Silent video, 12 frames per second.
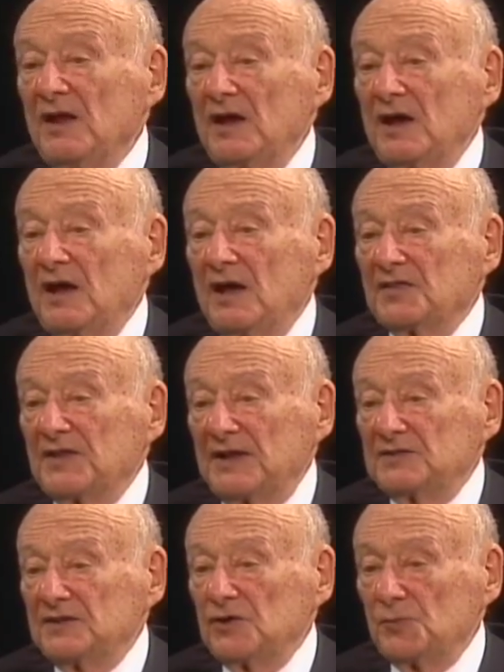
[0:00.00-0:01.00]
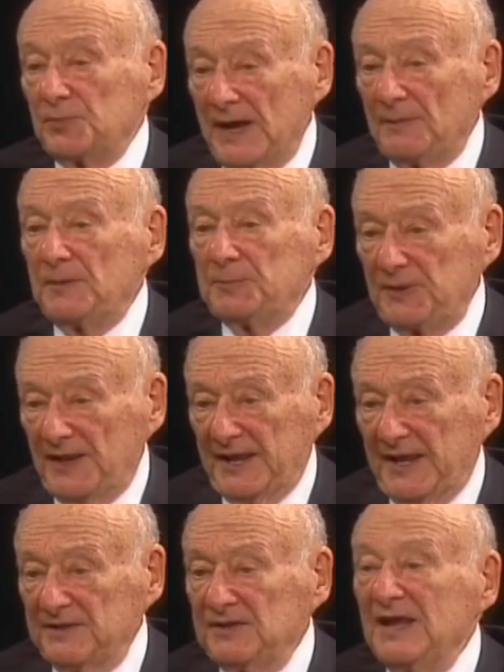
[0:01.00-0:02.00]
that the Obama
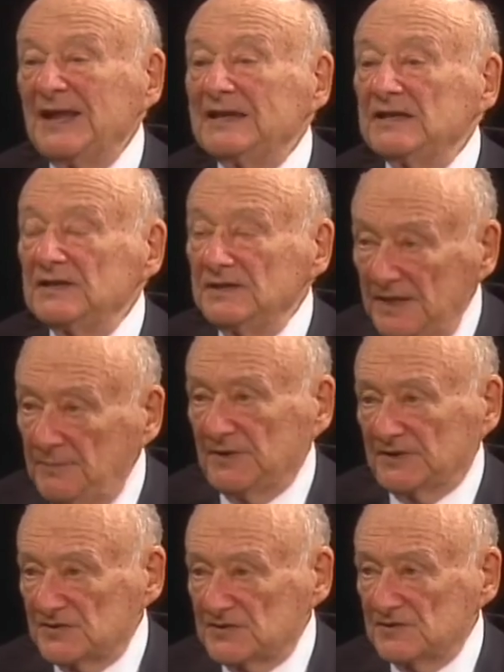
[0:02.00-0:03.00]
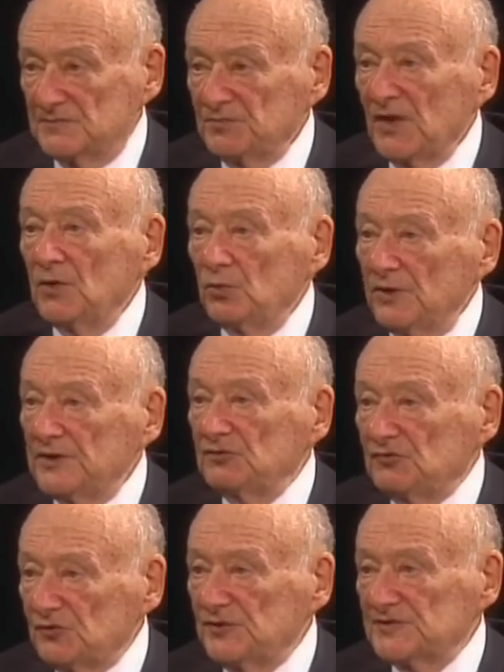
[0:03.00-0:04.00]
plan limits what
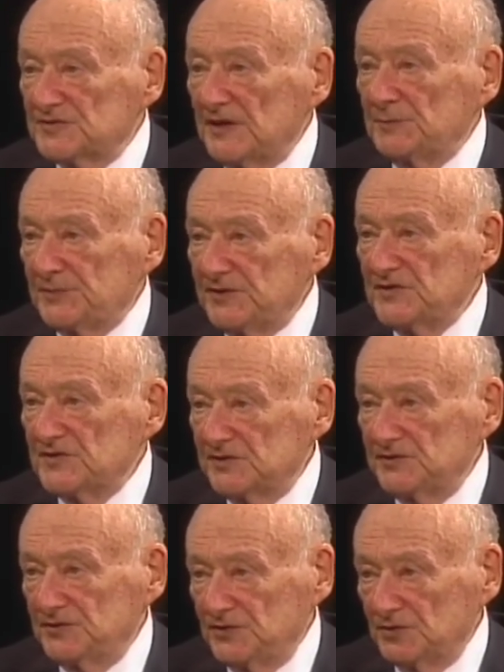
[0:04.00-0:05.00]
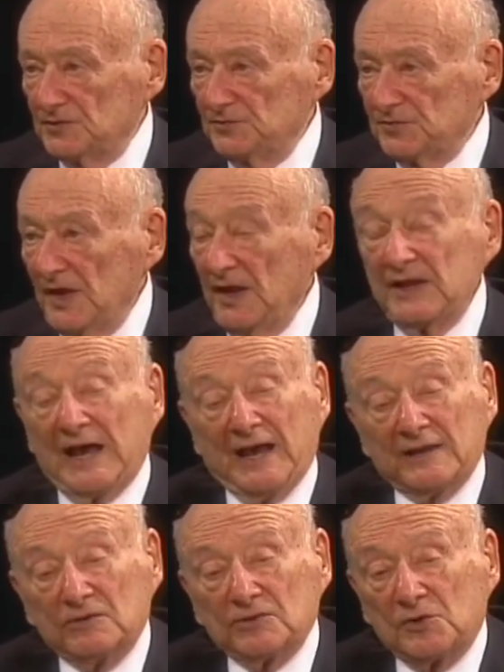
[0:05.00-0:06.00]
insurance companies can do.
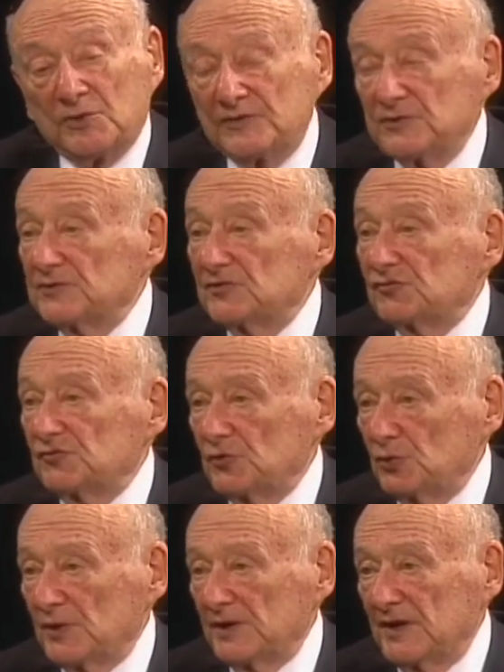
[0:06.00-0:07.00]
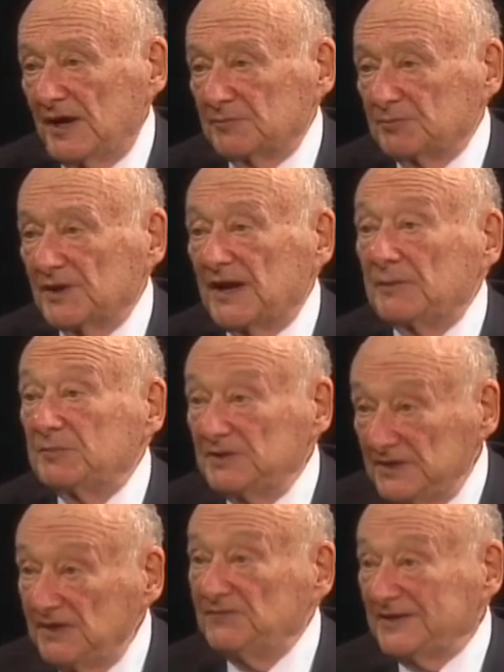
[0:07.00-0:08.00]
I don't know whether it's true or not, but I
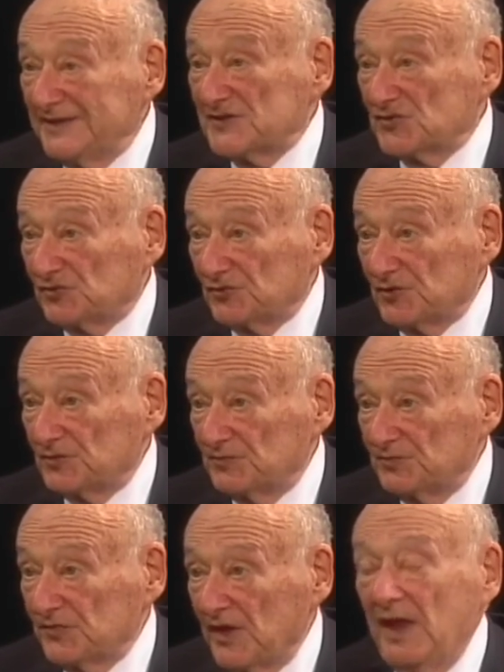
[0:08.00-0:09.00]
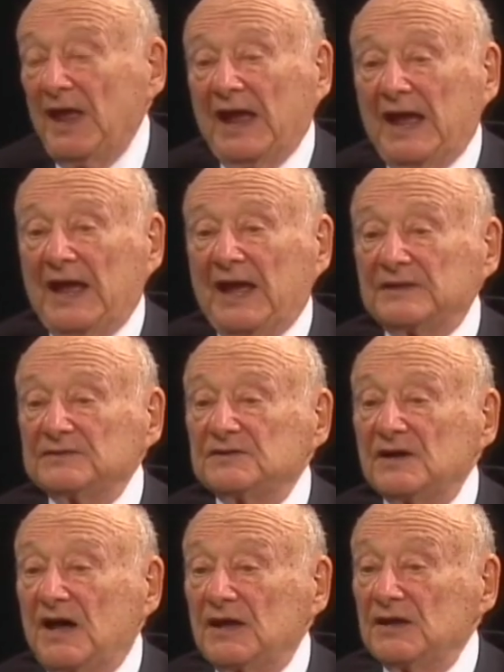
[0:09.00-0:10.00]
believe it is true.
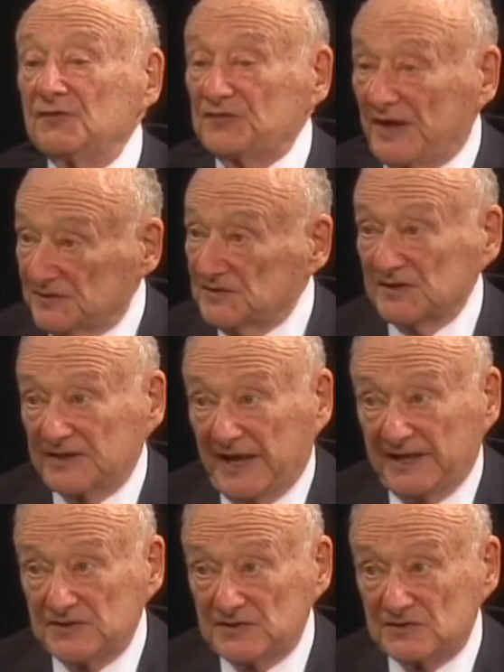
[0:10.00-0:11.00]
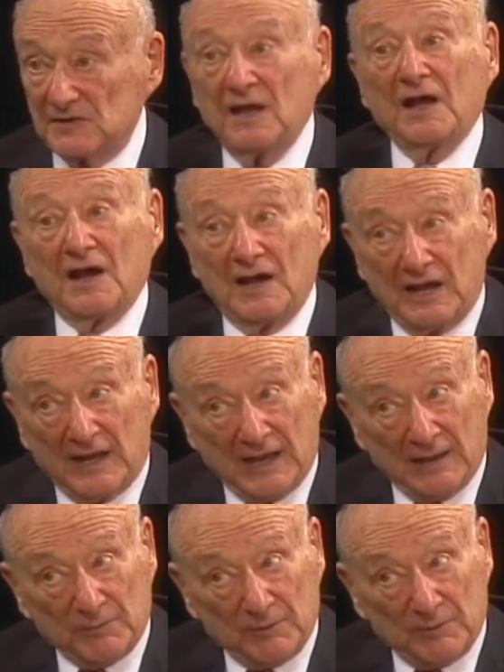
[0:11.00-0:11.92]
And if that's the case, I'm